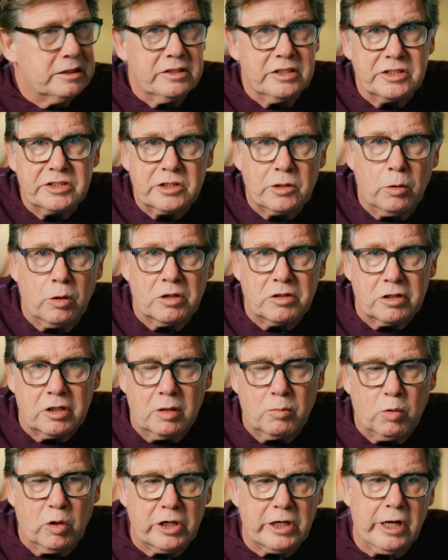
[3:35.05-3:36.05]
this score that
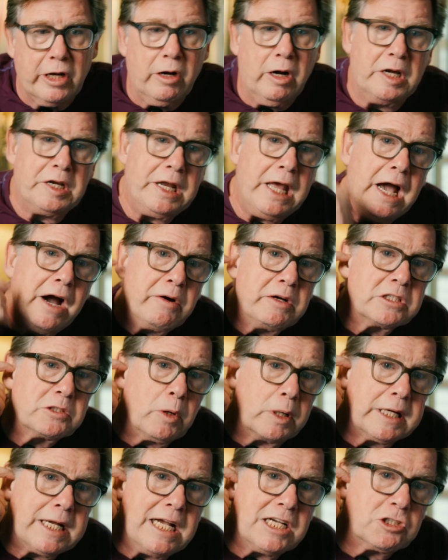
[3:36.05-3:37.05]
I'm working on now is
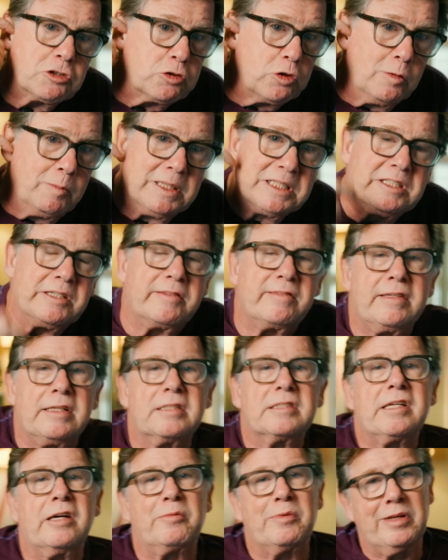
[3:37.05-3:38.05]
orchestral, but the
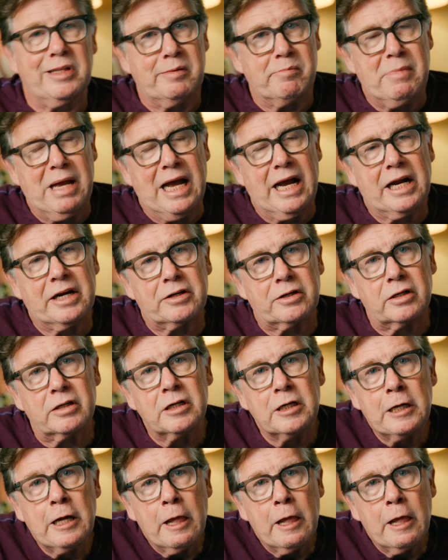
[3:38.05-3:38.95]
things that really matter